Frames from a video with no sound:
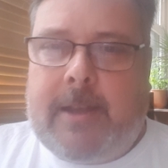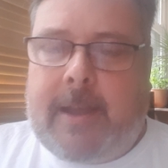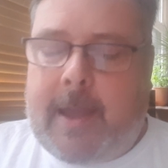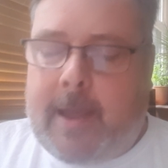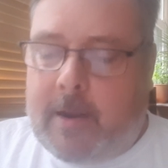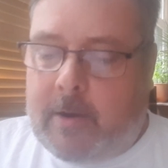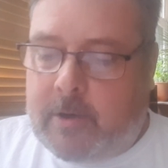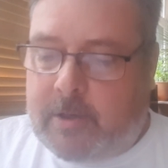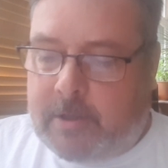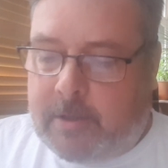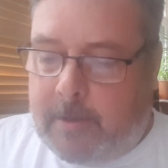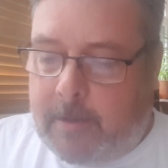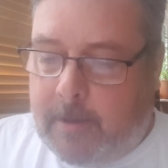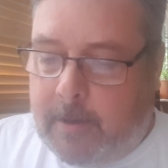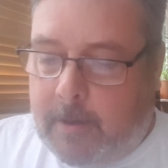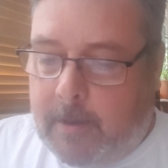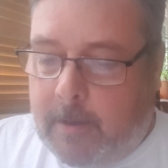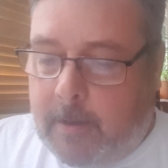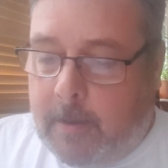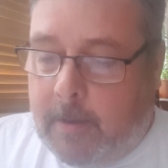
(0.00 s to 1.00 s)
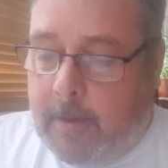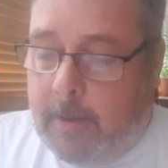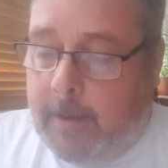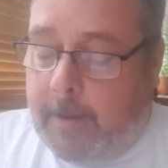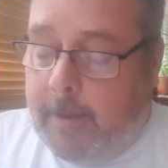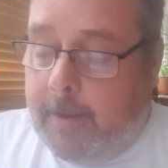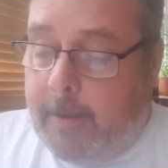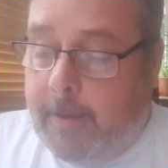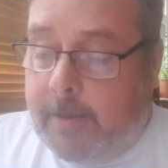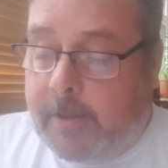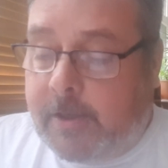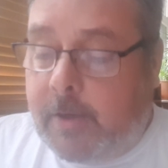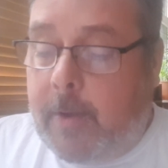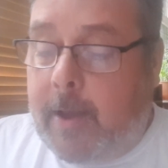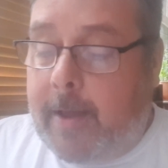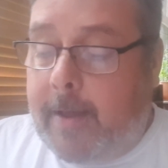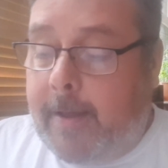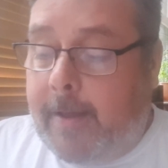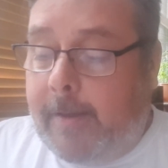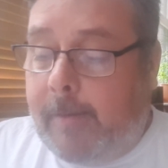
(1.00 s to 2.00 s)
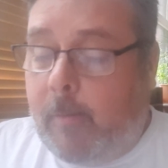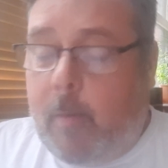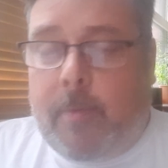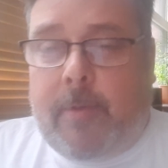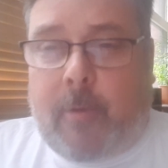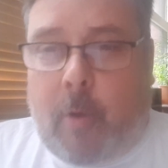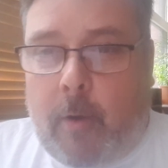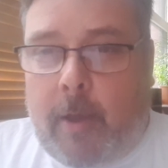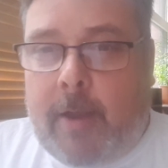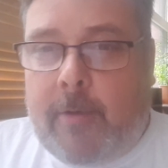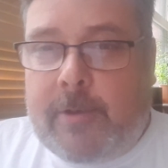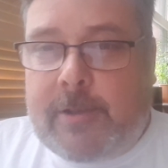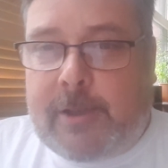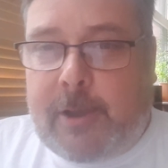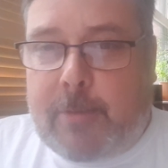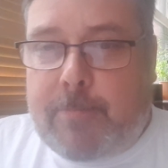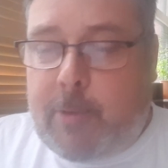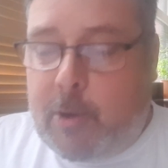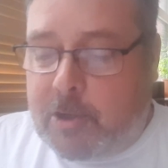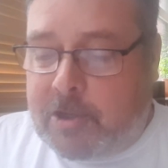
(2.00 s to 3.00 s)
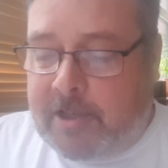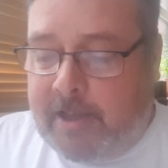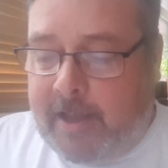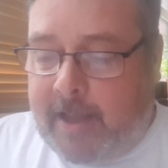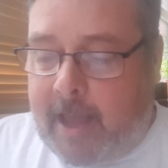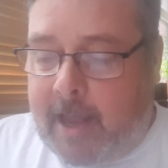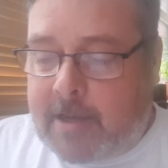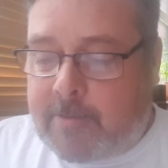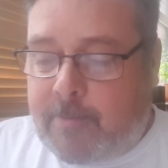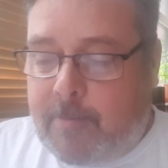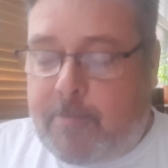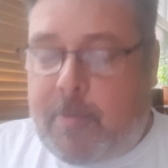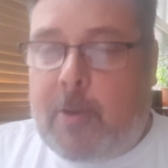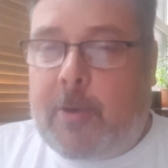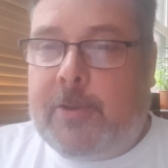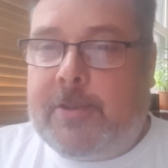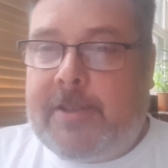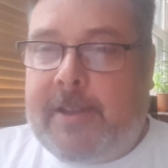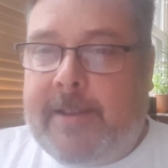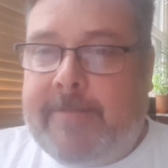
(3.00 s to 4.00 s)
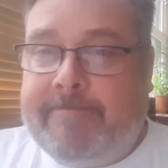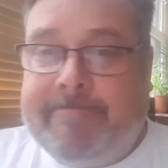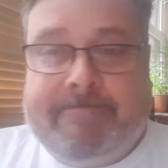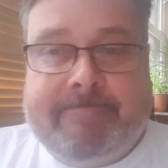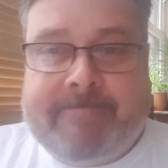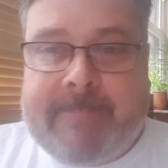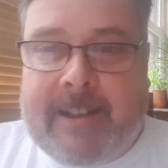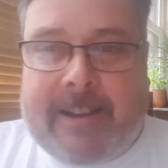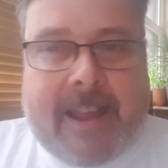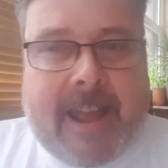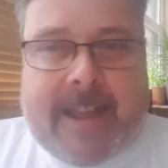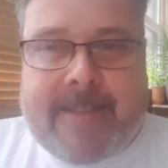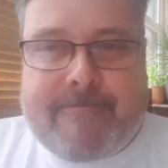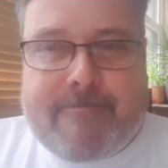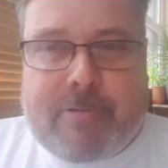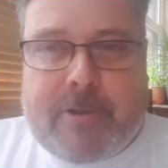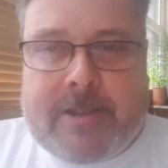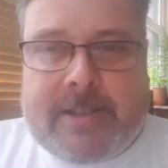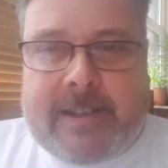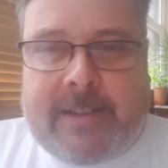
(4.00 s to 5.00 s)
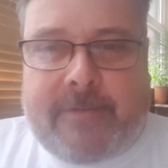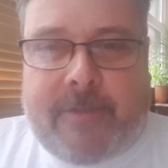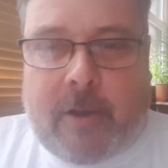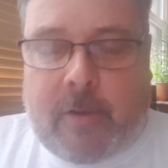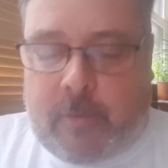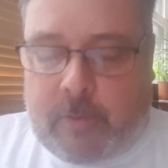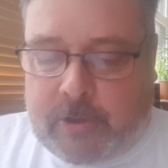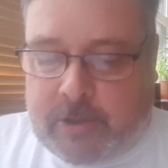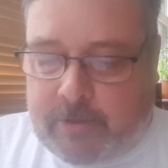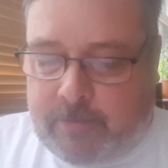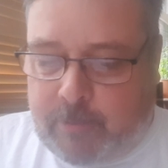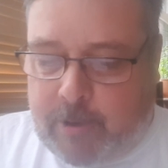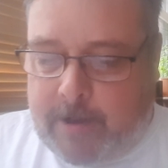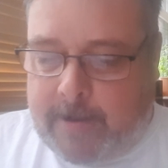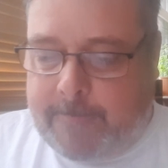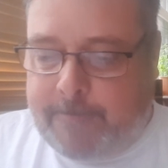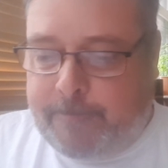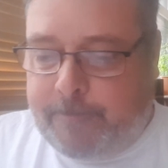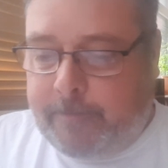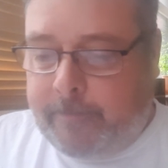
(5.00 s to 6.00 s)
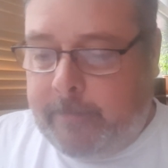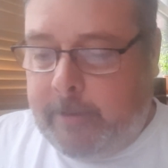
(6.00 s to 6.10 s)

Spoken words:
cares. So what we've got here is the commercial engagement policy. And it ain't pretty, folks, right?